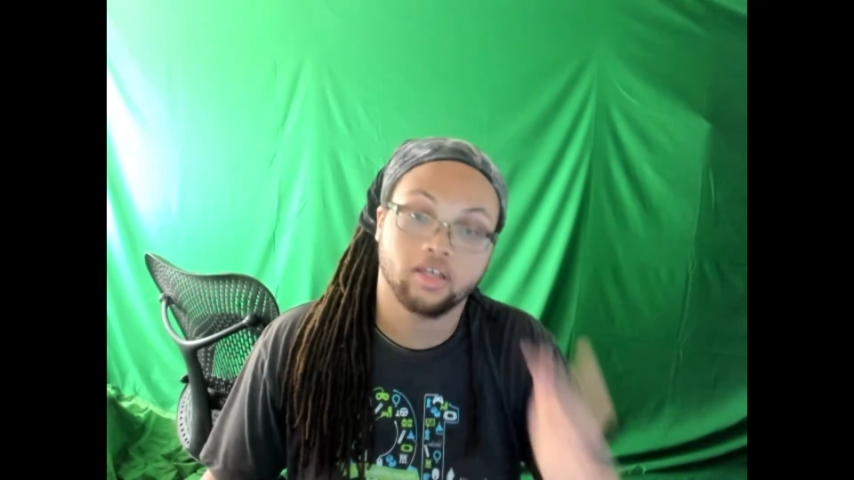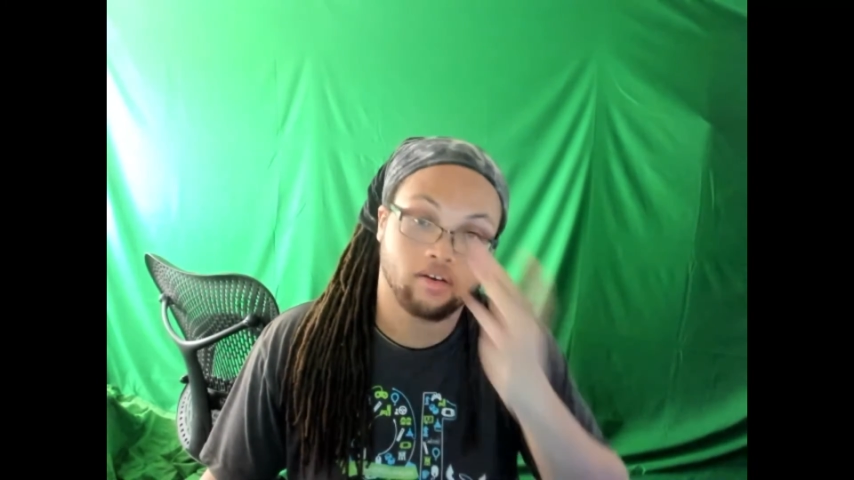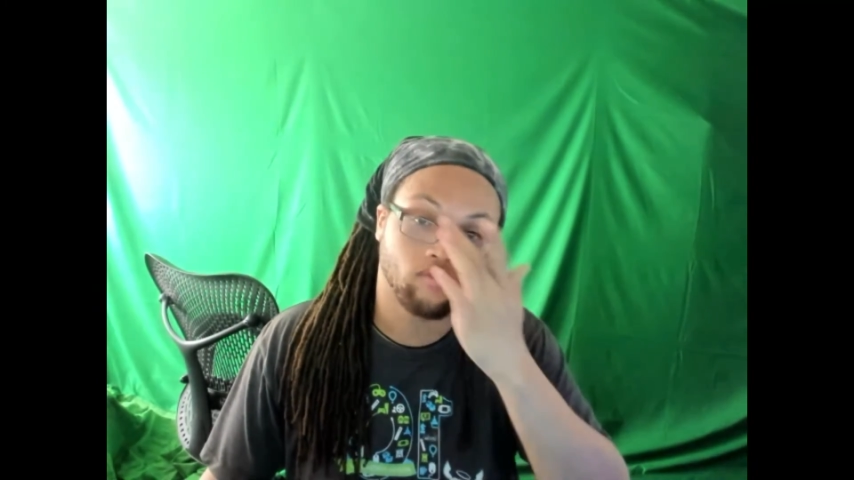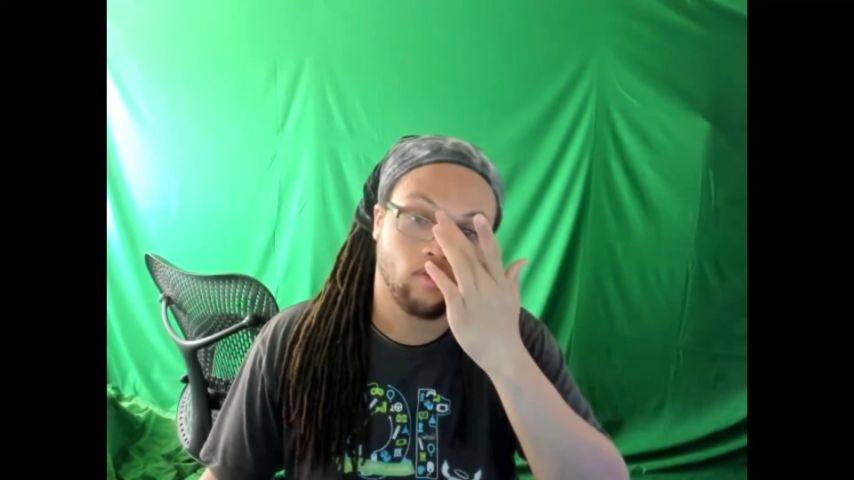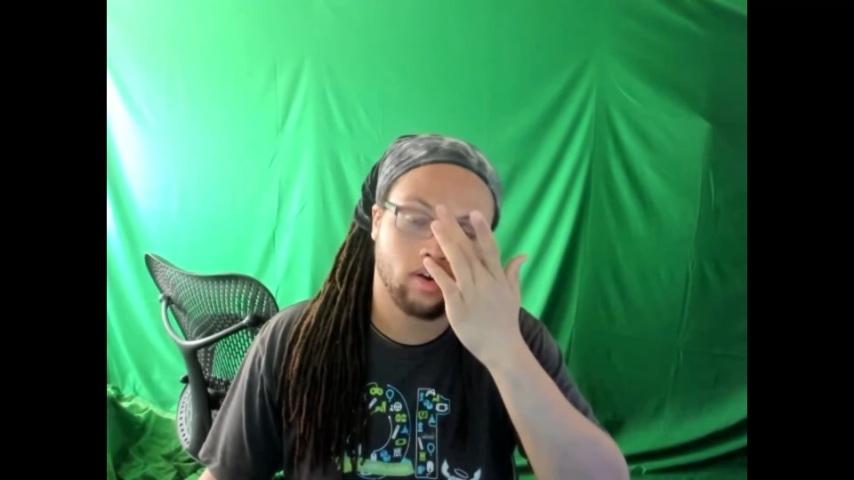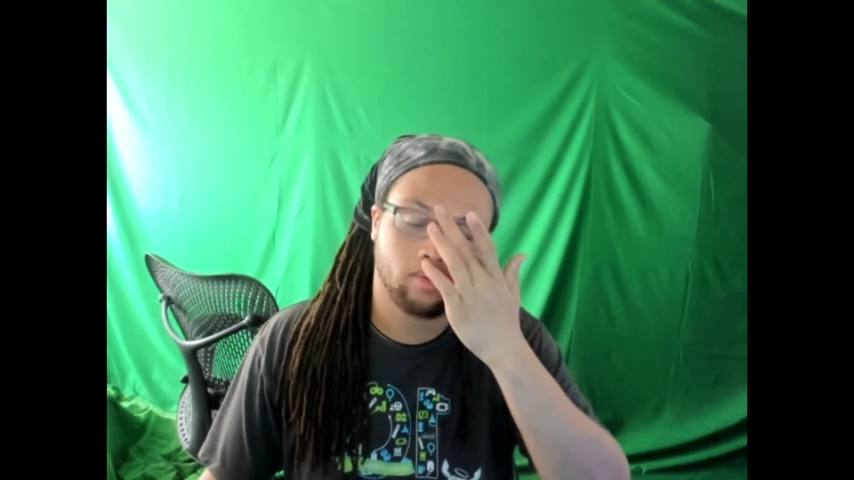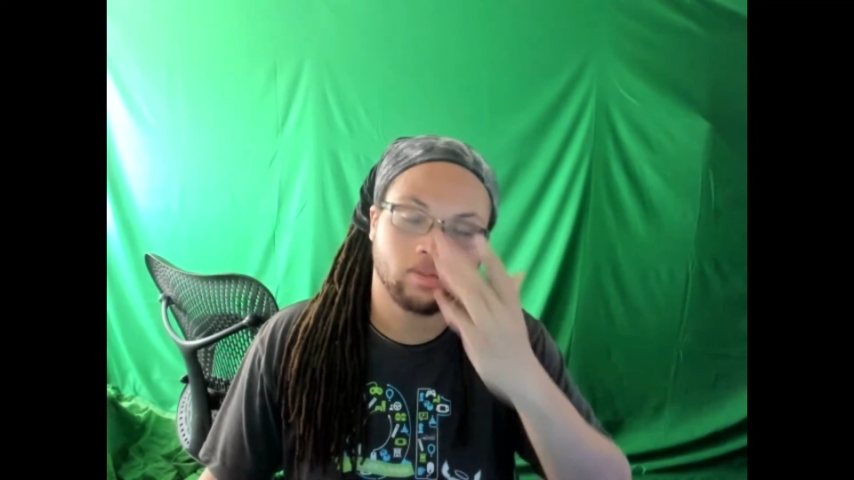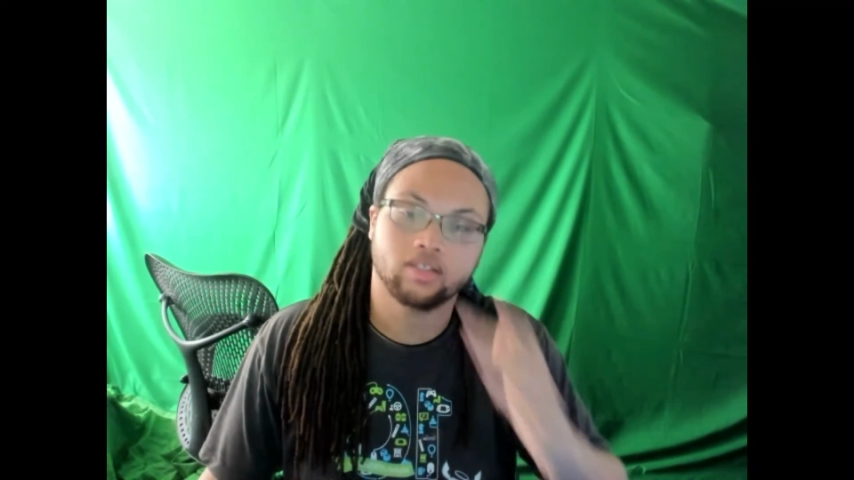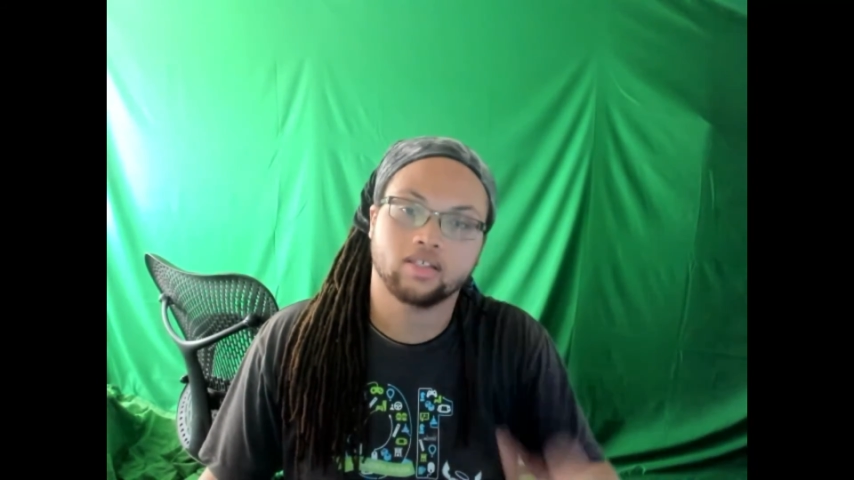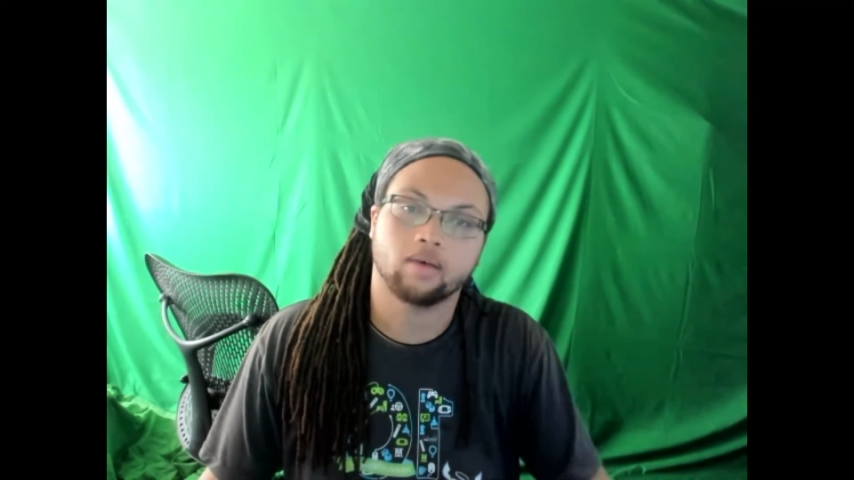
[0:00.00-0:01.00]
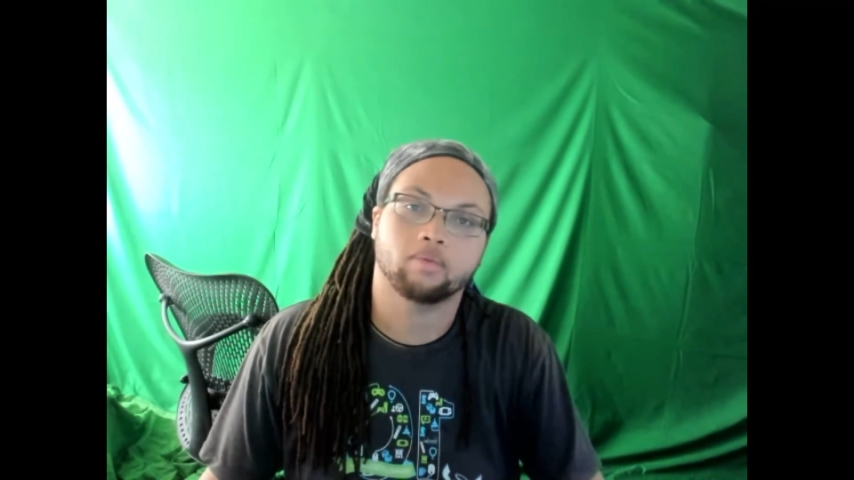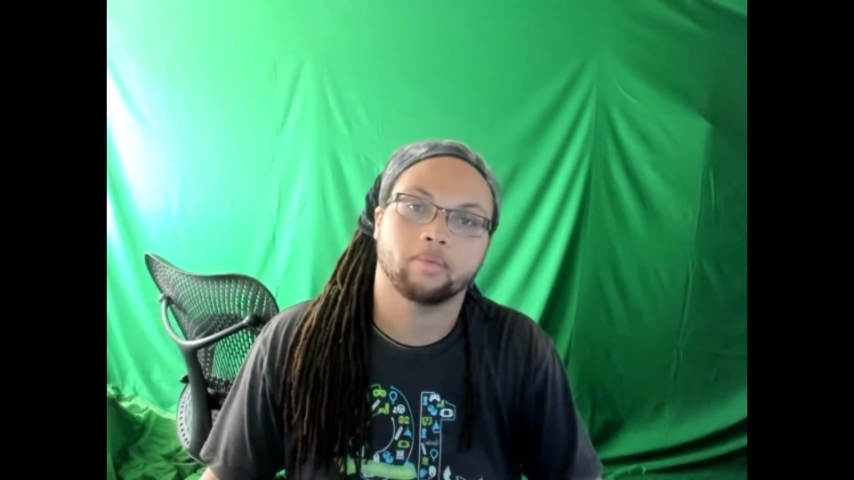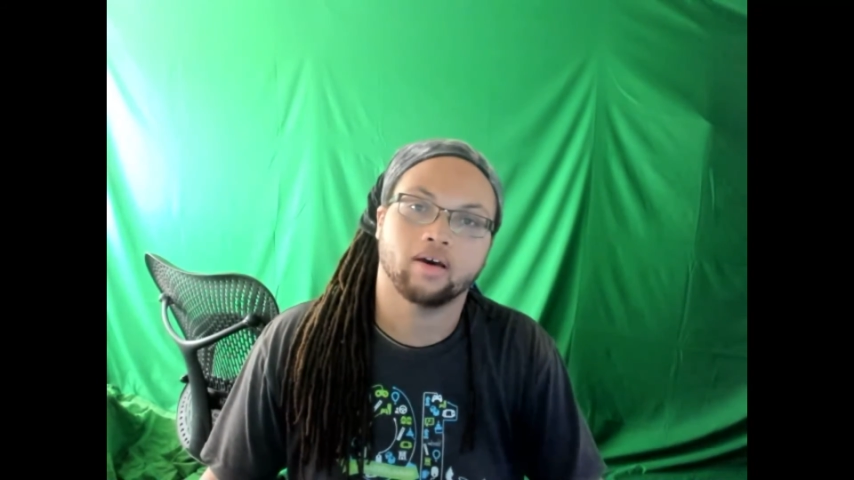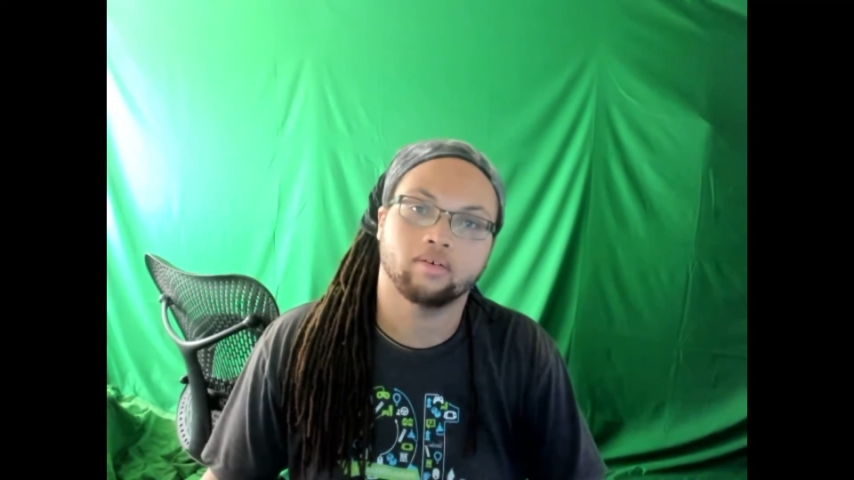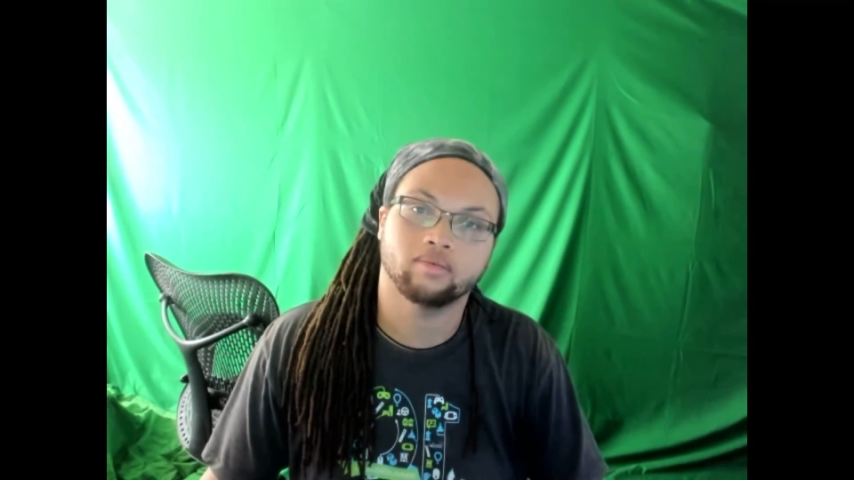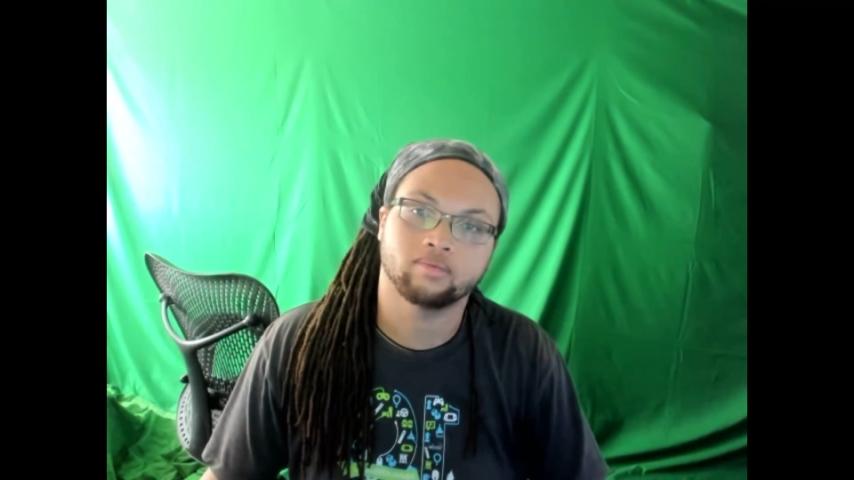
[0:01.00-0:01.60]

can afford it, please help them out